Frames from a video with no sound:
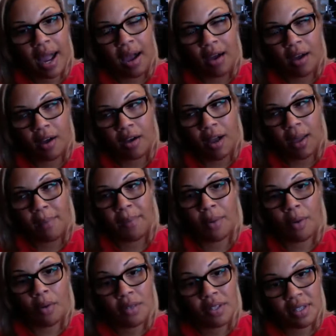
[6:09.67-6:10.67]
I
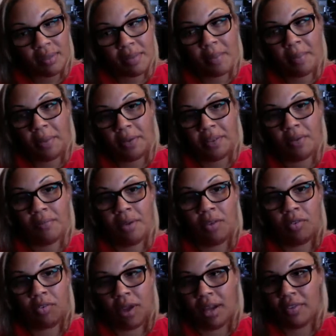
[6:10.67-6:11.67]
bolded them and put them
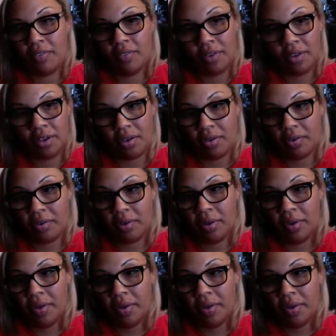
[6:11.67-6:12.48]
in red for you.